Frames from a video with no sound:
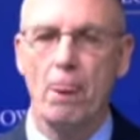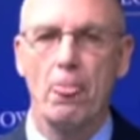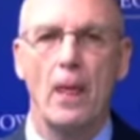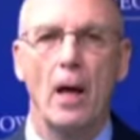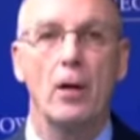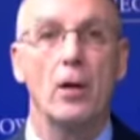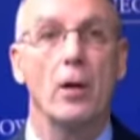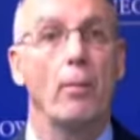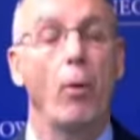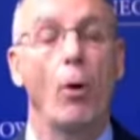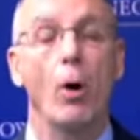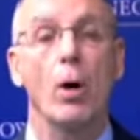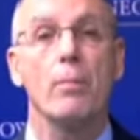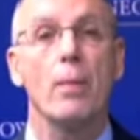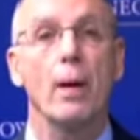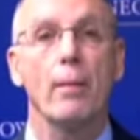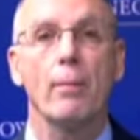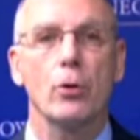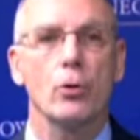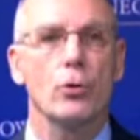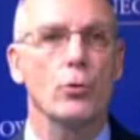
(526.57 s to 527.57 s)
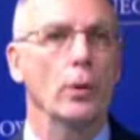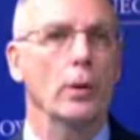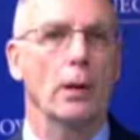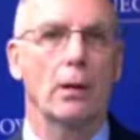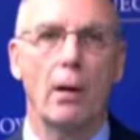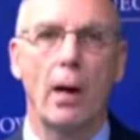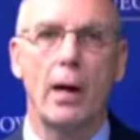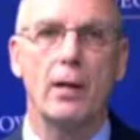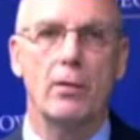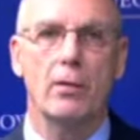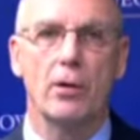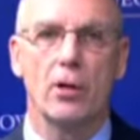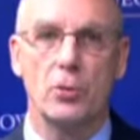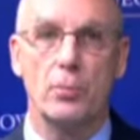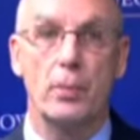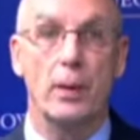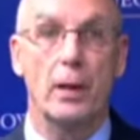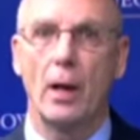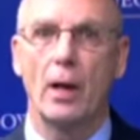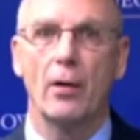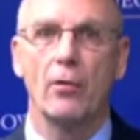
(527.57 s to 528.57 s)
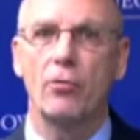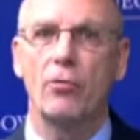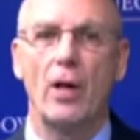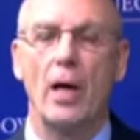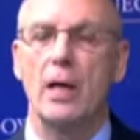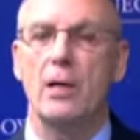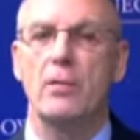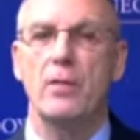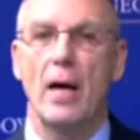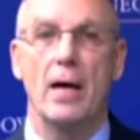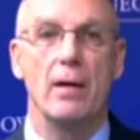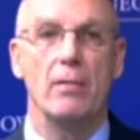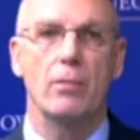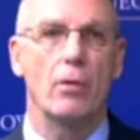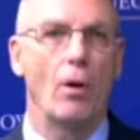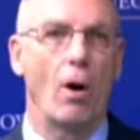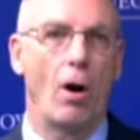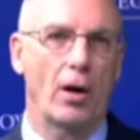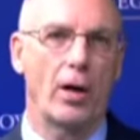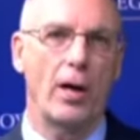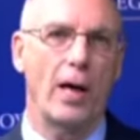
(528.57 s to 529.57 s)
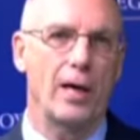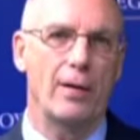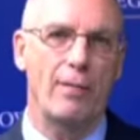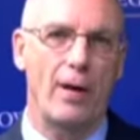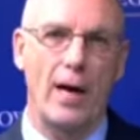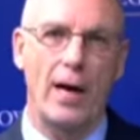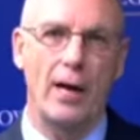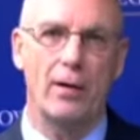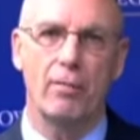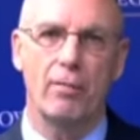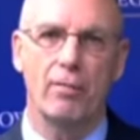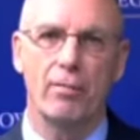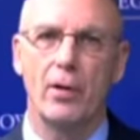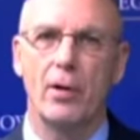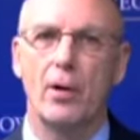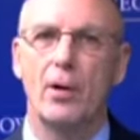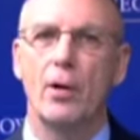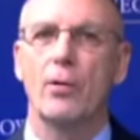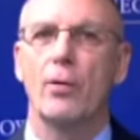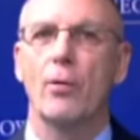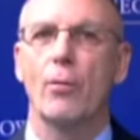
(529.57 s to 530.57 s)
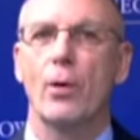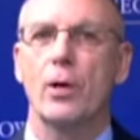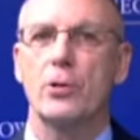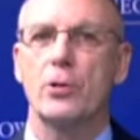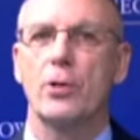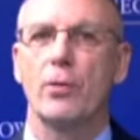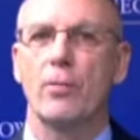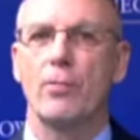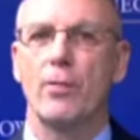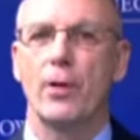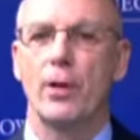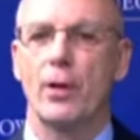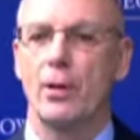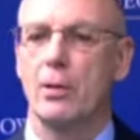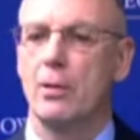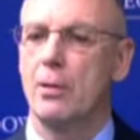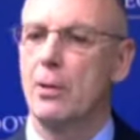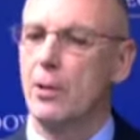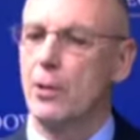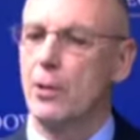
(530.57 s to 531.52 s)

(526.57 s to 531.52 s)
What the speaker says: And the board members really like this because they then are kind of ahead of the rest of the